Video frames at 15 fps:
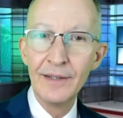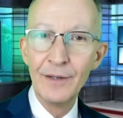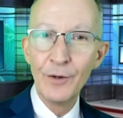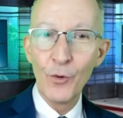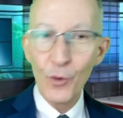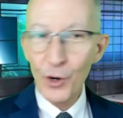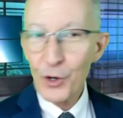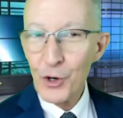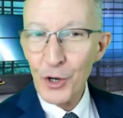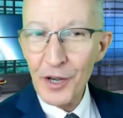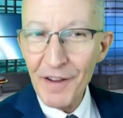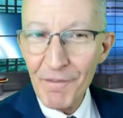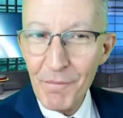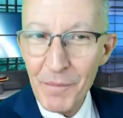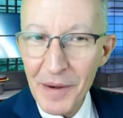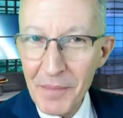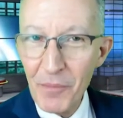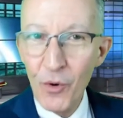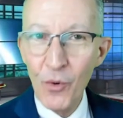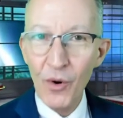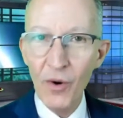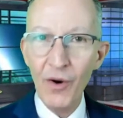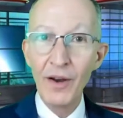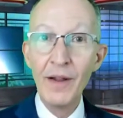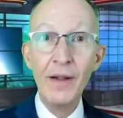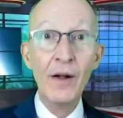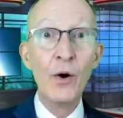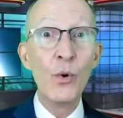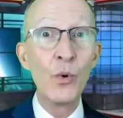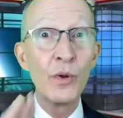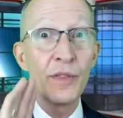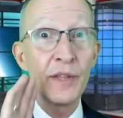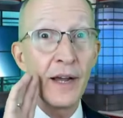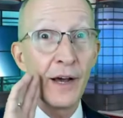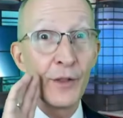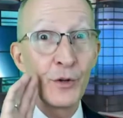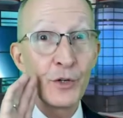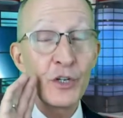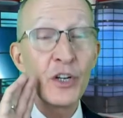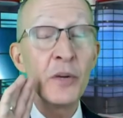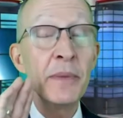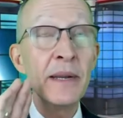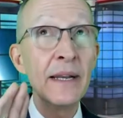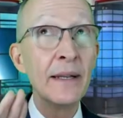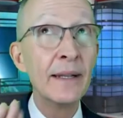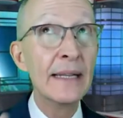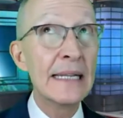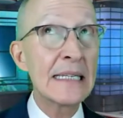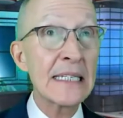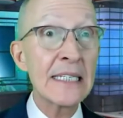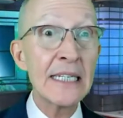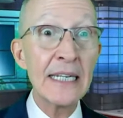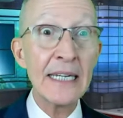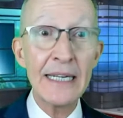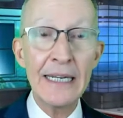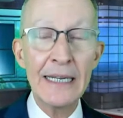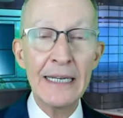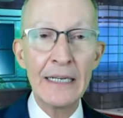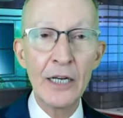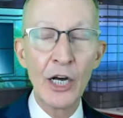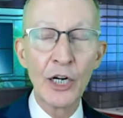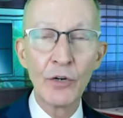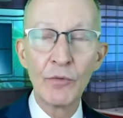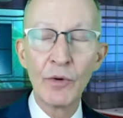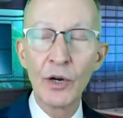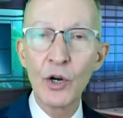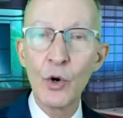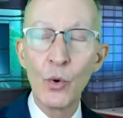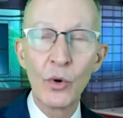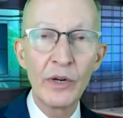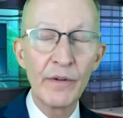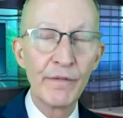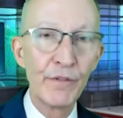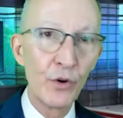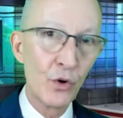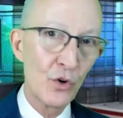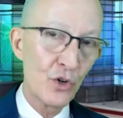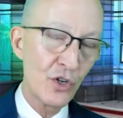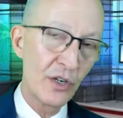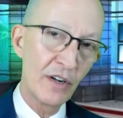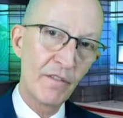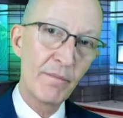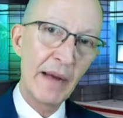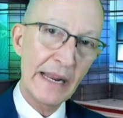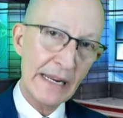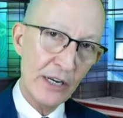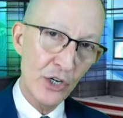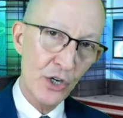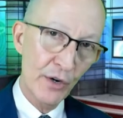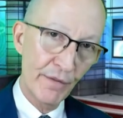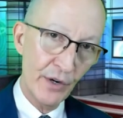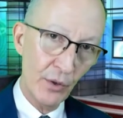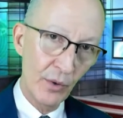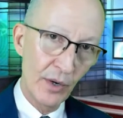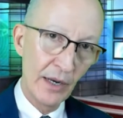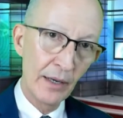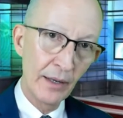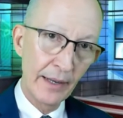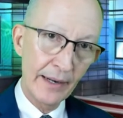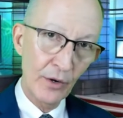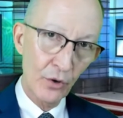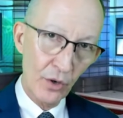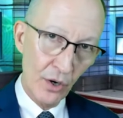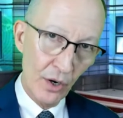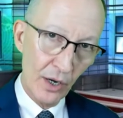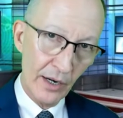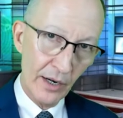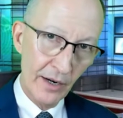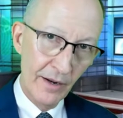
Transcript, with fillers: or it could even be more, or the others could be listening in on a recorded version of my interview later on.